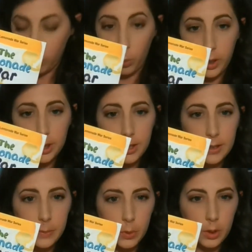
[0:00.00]
With
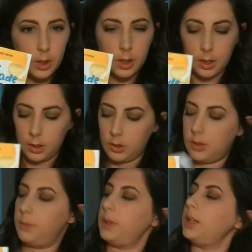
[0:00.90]
this book
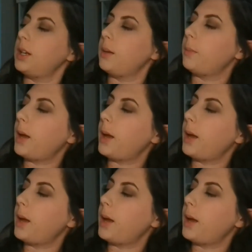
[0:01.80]
should be a